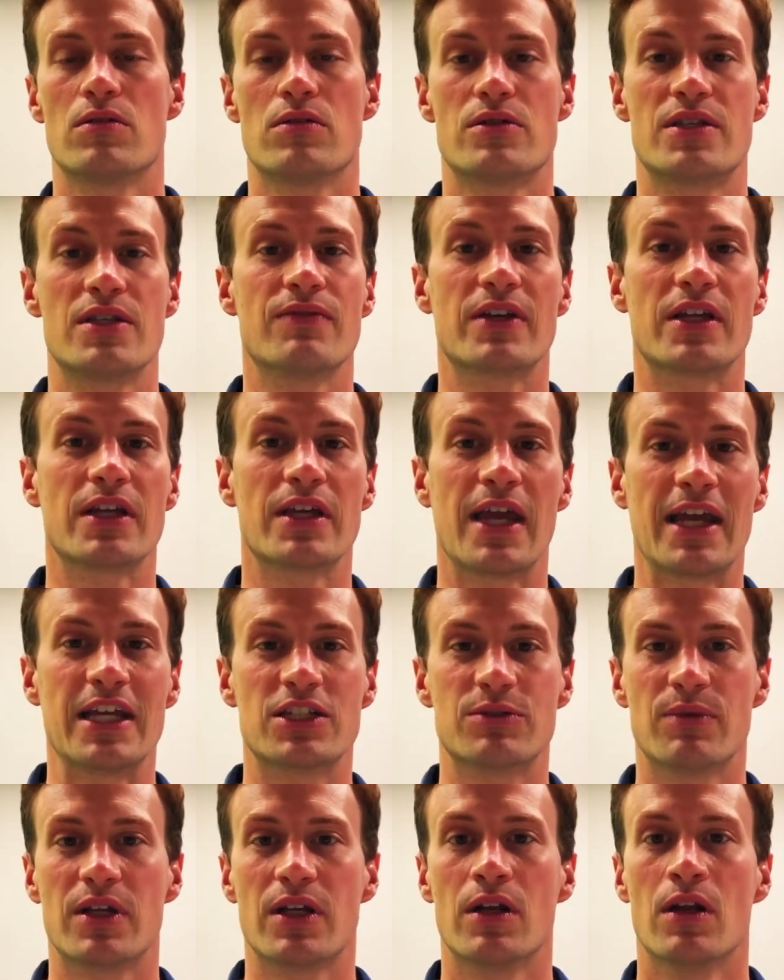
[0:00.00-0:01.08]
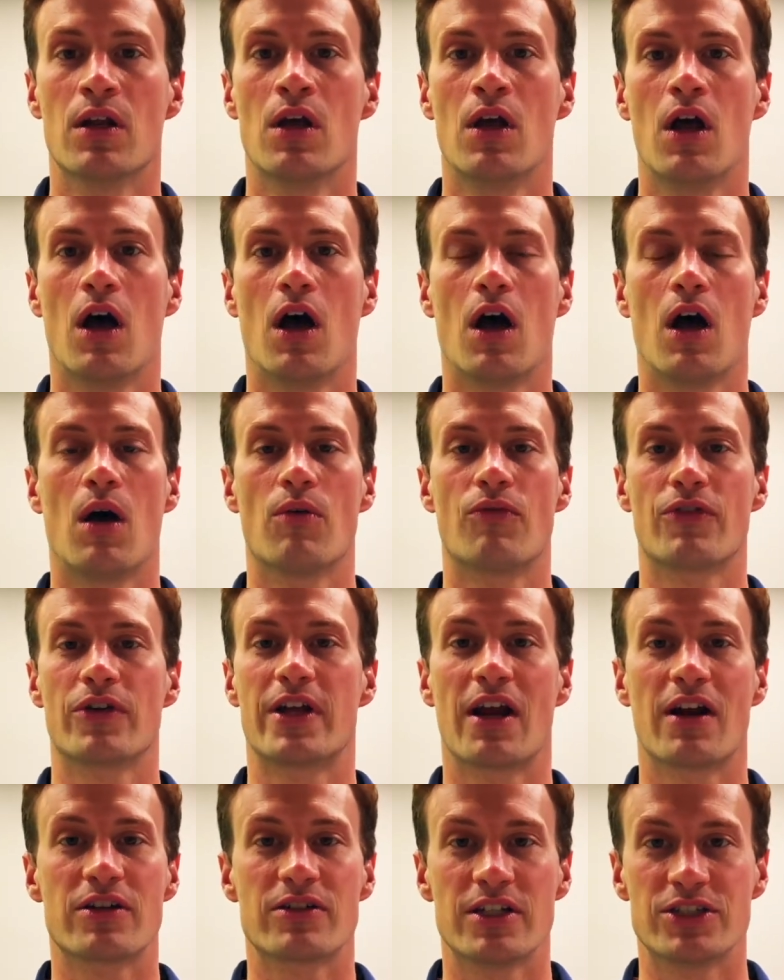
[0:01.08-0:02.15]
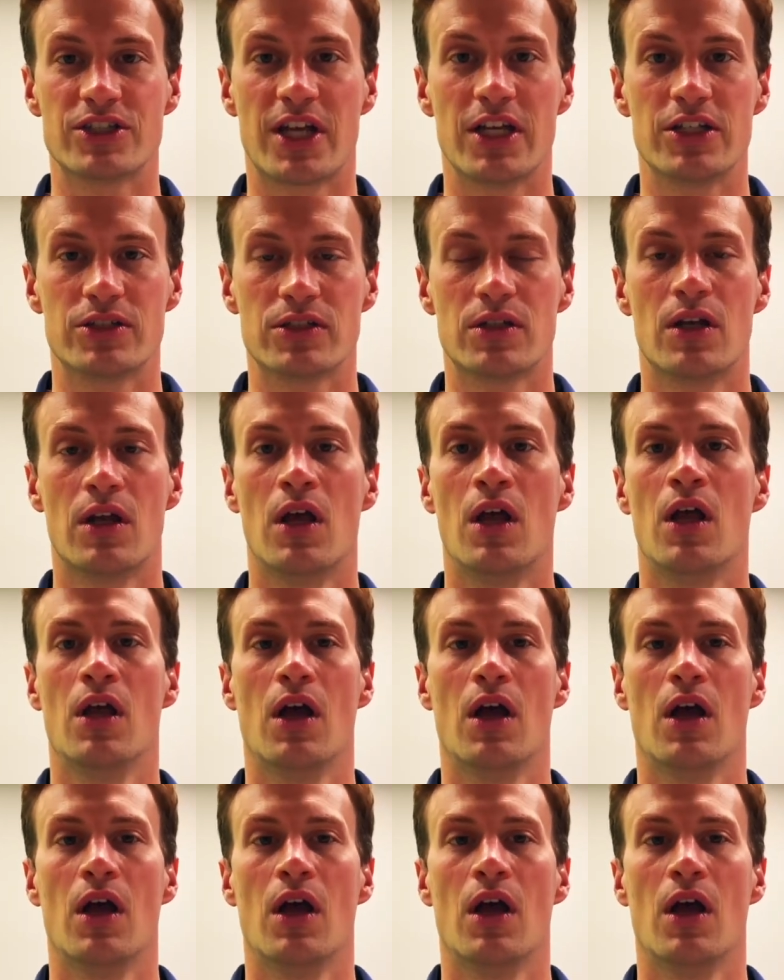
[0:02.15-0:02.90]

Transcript: civic engagement, for character education,